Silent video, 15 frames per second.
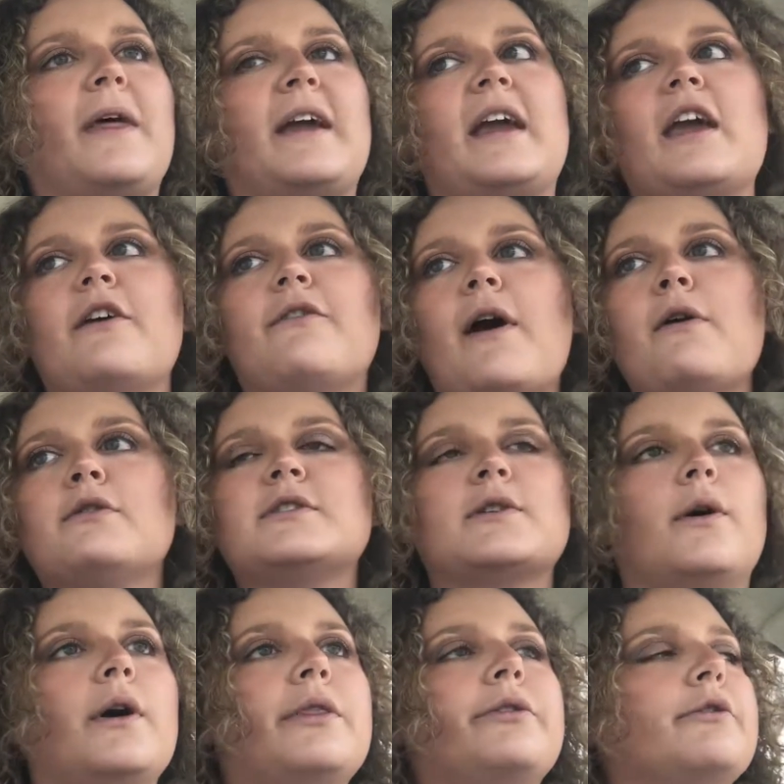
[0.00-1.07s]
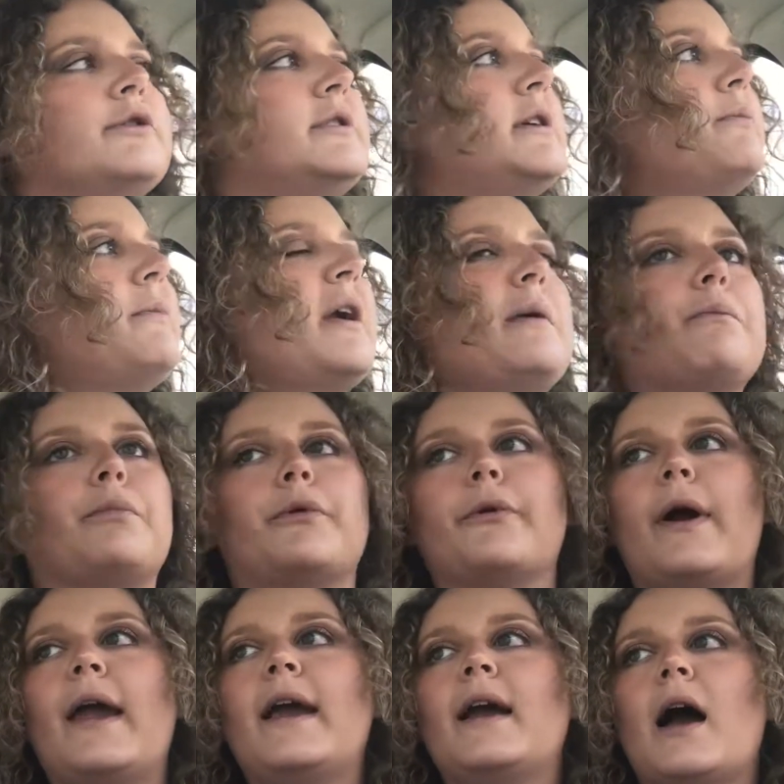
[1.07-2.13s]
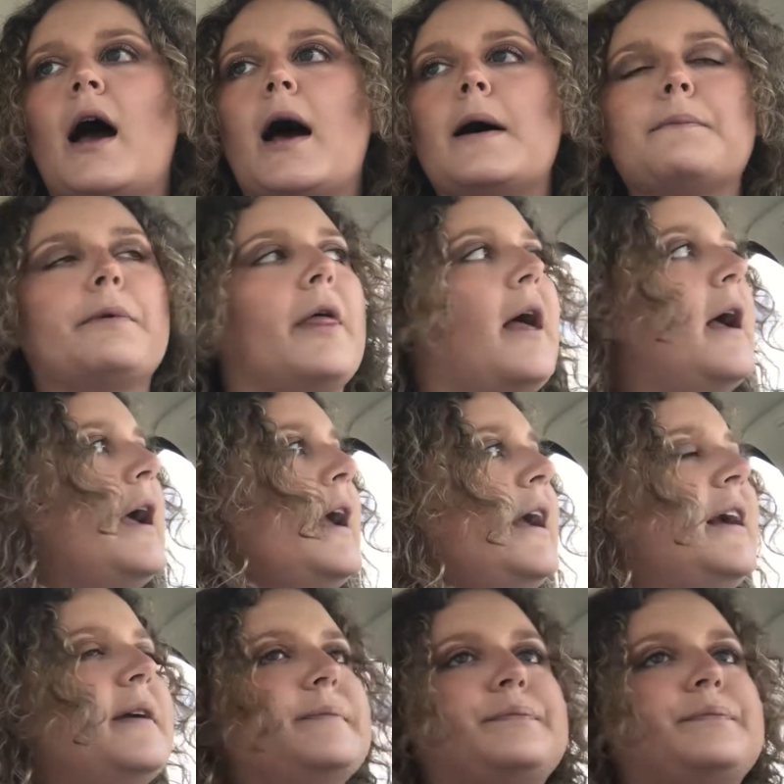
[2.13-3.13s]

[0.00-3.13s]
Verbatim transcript: Like, if I was going through some, like, breakup, like,